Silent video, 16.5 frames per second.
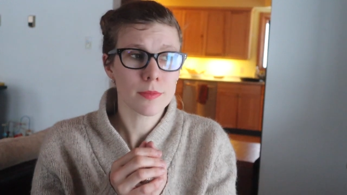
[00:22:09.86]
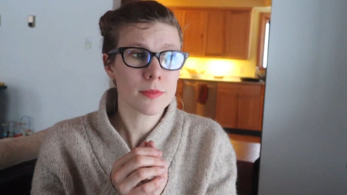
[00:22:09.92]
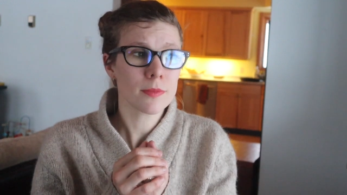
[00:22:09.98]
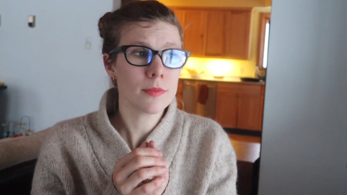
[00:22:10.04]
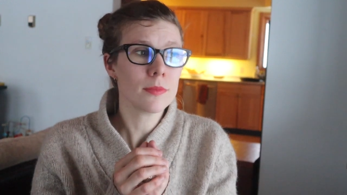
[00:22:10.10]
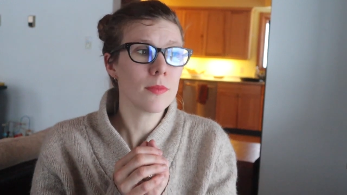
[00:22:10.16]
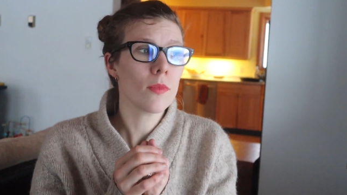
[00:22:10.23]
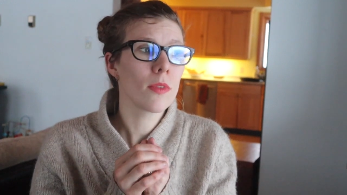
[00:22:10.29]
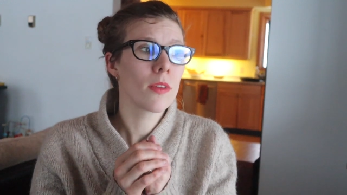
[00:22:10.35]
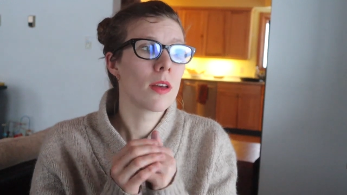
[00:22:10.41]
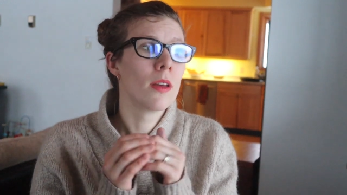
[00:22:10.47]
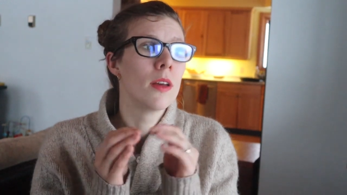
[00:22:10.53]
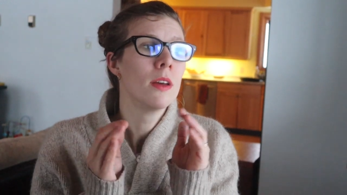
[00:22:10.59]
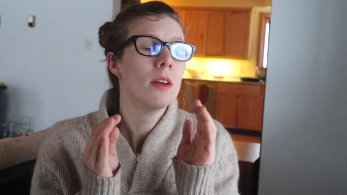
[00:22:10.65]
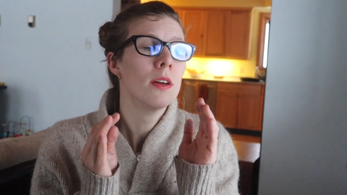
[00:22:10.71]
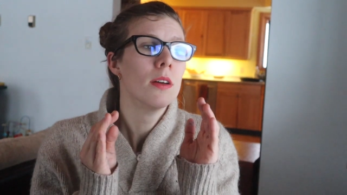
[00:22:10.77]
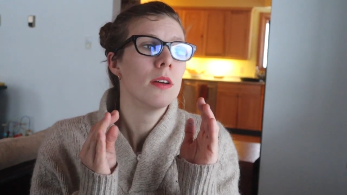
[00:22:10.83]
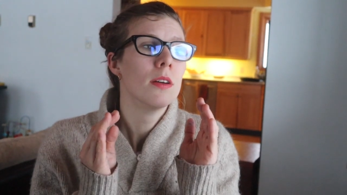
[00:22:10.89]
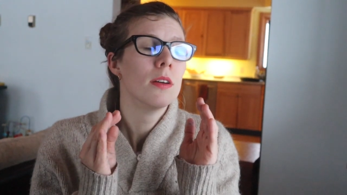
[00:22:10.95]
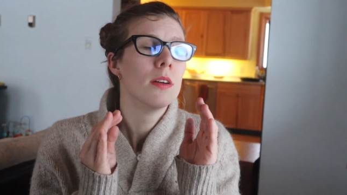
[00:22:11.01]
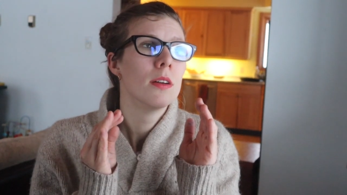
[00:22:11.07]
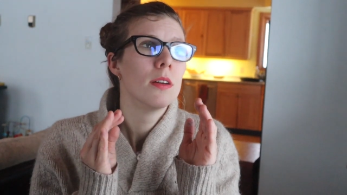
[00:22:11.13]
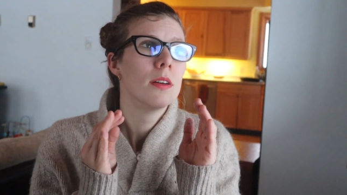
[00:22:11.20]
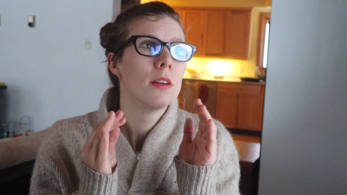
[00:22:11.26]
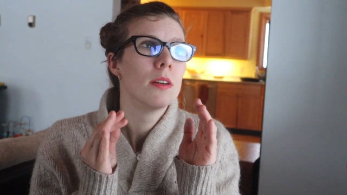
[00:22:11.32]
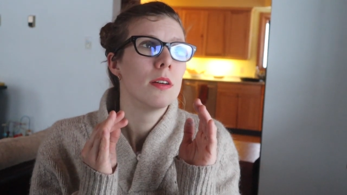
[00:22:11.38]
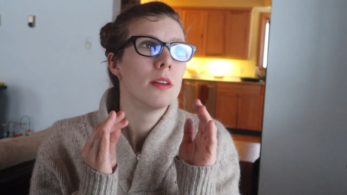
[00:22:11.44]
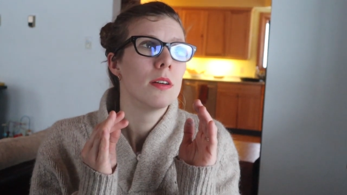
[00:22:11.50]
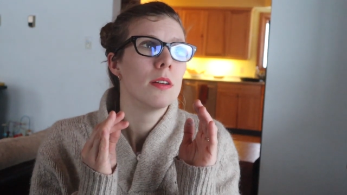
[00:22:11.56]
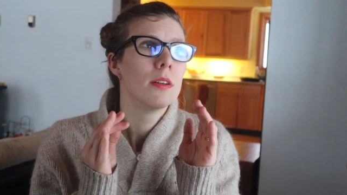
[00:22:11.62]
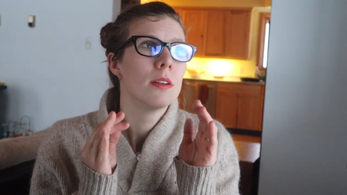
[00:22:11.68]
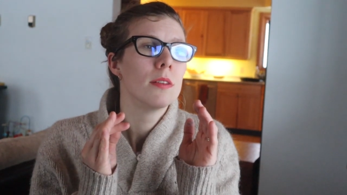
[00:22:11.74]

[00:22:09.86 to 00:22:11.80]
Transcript: No one is speaking in this clip.